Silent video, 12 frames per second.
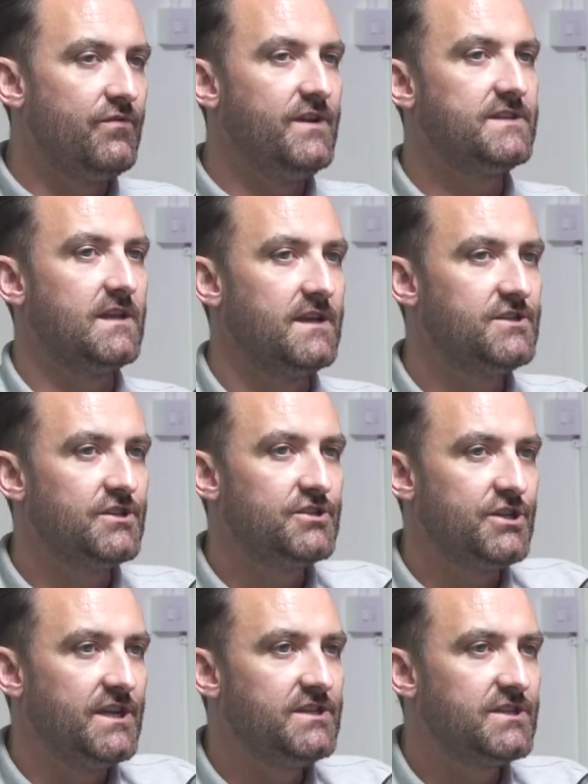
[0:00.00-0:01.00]
recently just
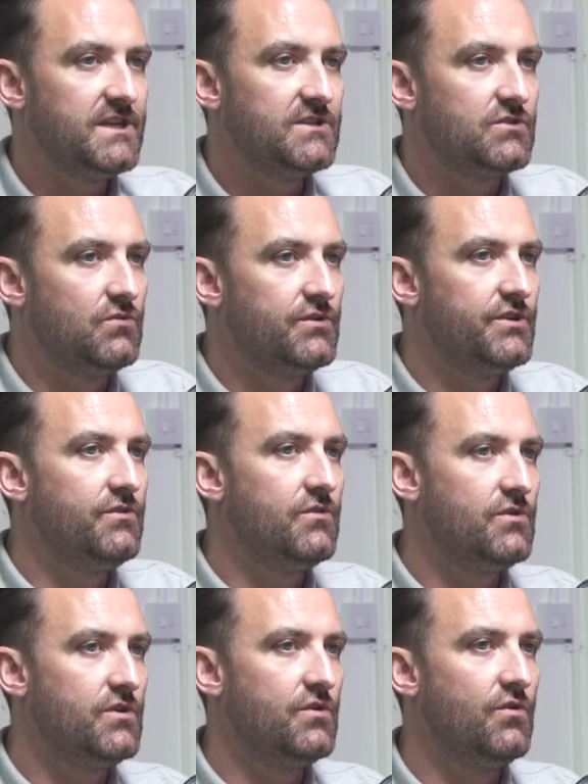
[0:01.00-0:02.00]
changed it, so
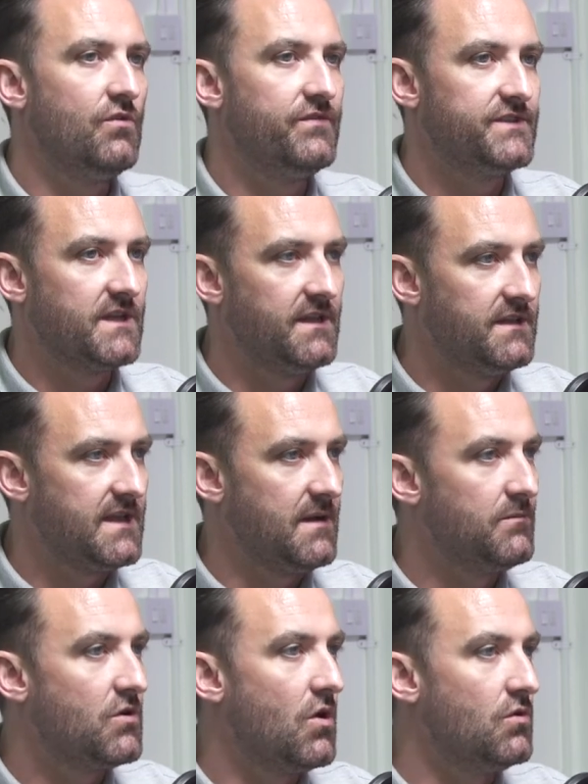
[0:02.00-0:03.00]
you know obviously the
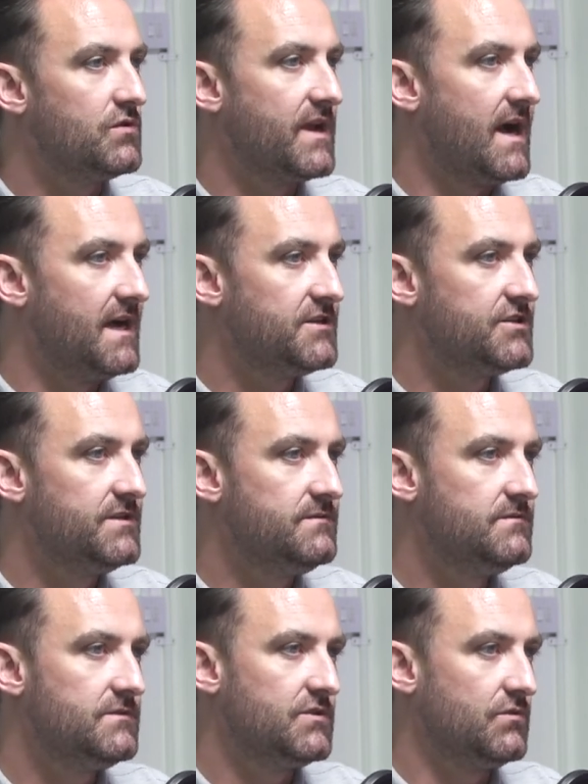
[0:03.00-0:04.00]
term call to action,
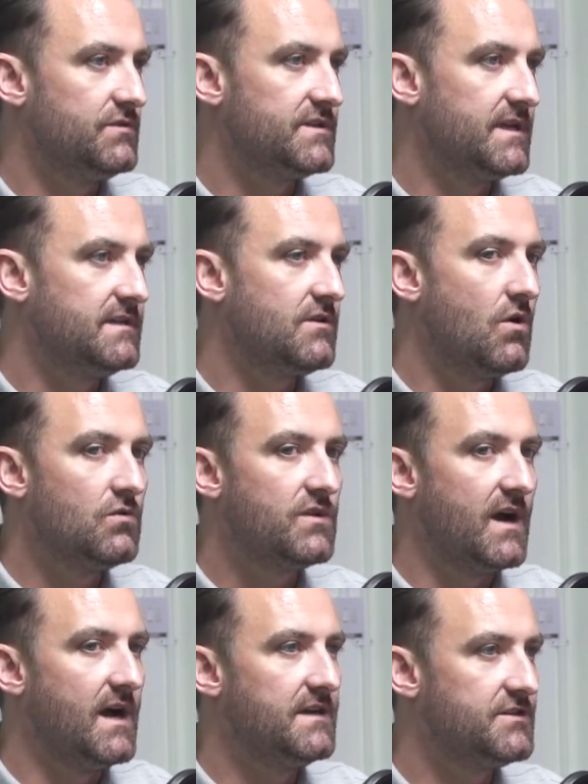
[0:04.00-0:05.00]
so it's like call
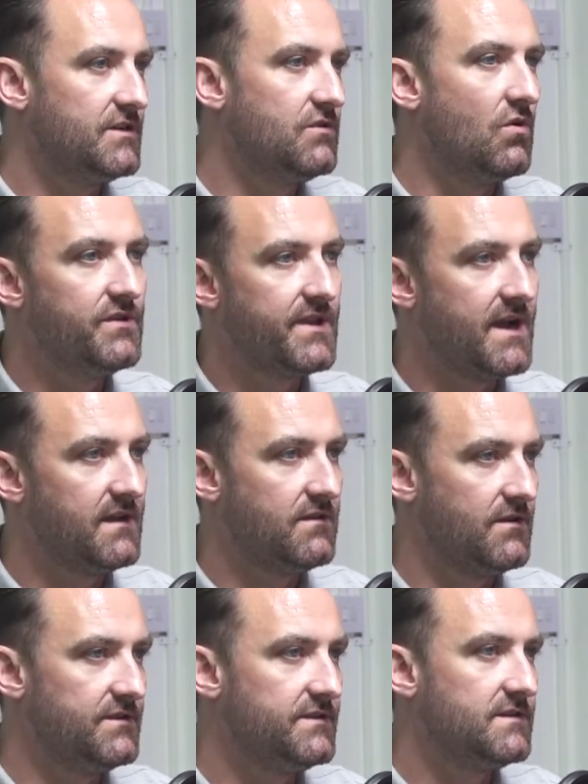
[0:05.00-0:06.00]
to action, contact
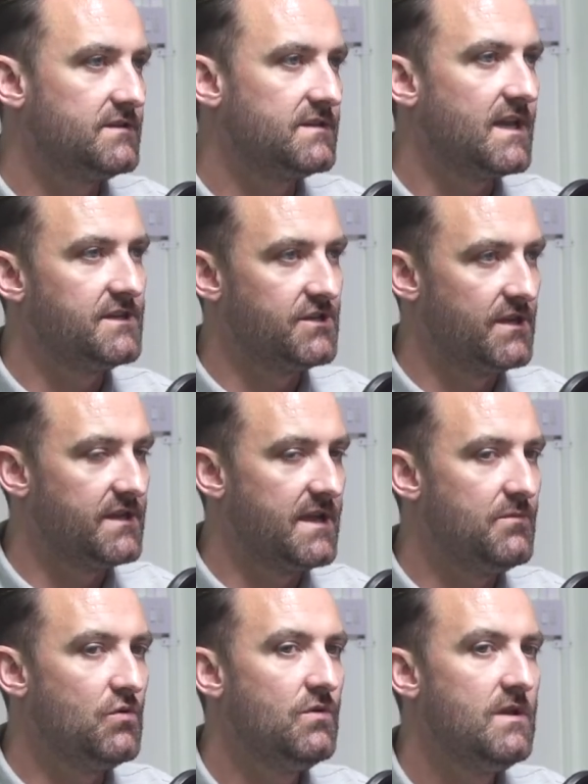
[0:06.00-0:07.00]
us, schedule a
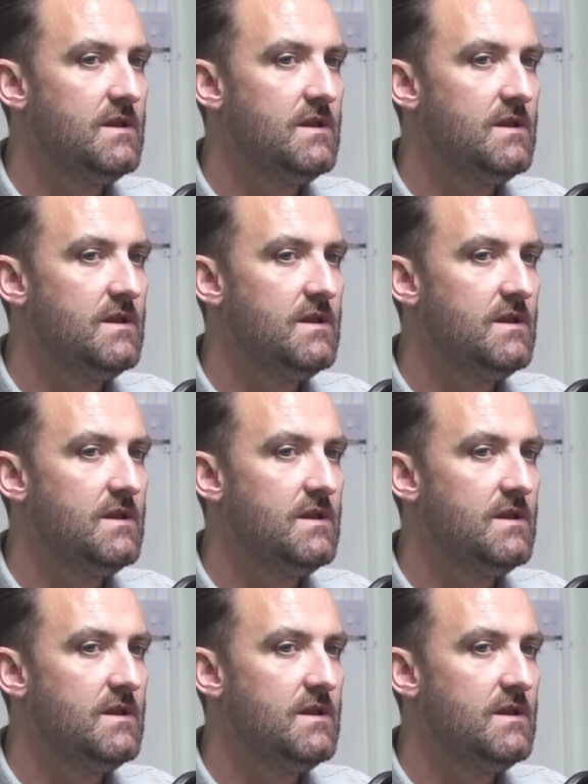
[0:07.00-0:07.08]
demo.